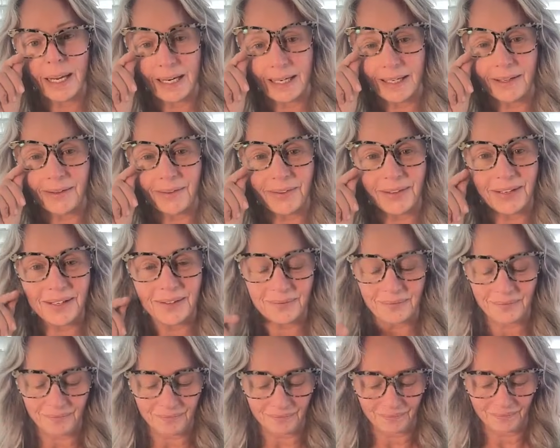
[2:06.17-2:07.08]

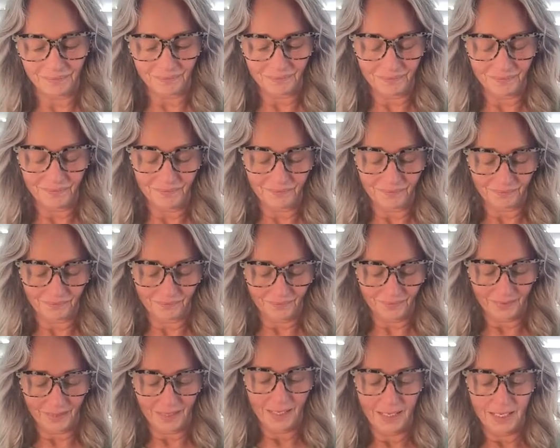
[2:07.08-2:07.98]
anything.
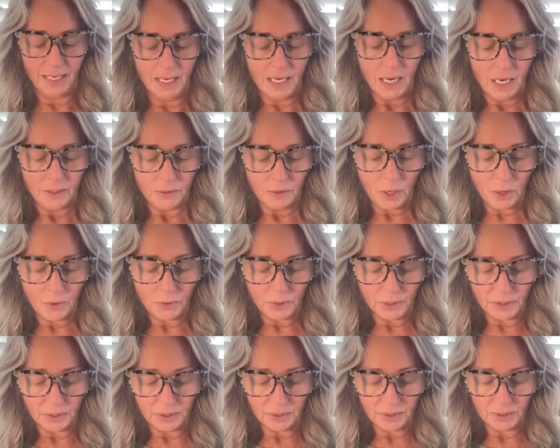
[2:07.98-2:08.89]

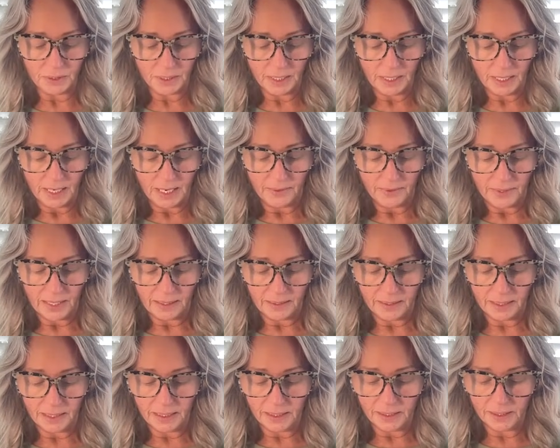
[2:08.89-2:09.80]
Notice that
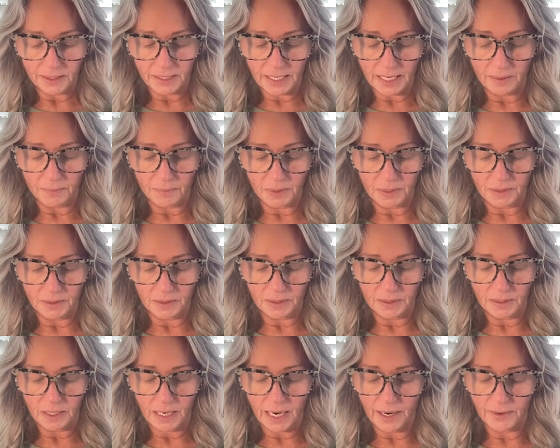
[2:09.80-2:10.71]
these
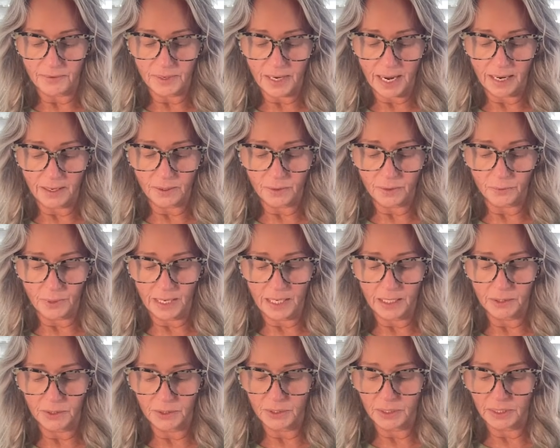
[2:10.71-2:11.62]
statements are not
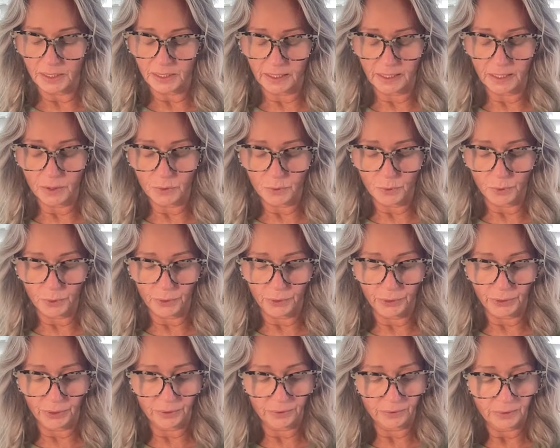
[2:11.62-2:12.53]
arranged in any
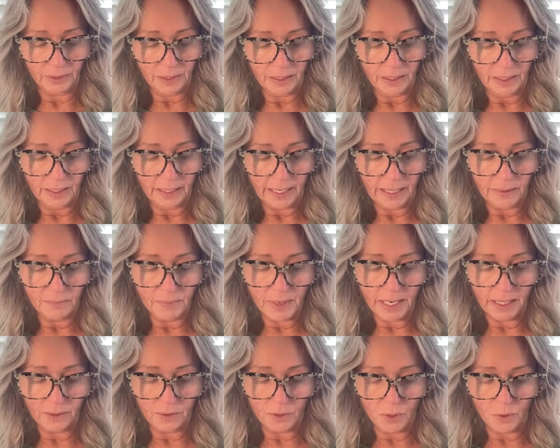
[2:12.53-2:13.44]
order and
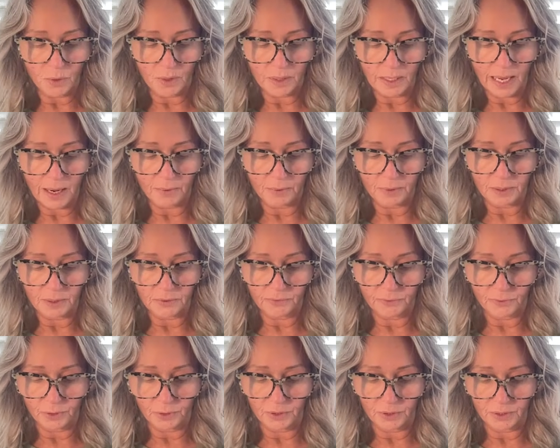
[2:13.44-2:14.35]
make no allowance
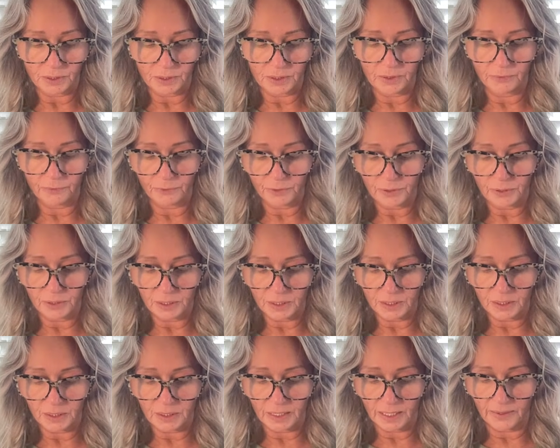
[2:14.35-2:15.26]
for
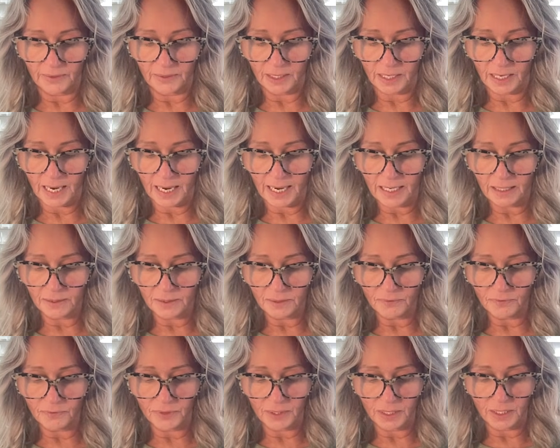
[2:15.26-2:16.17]
differences in the kinds
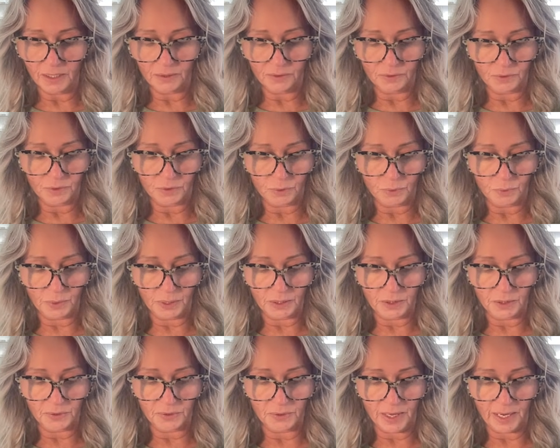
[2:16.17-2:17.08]
of things to
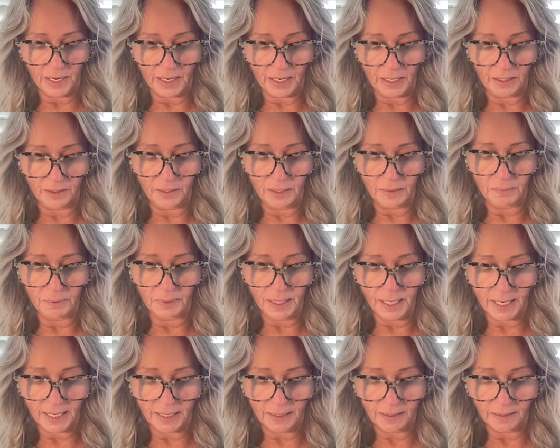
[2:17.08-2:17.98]
which they are
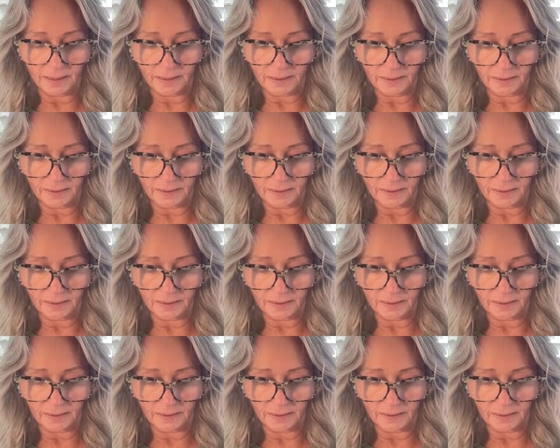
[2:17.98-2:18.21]
applied.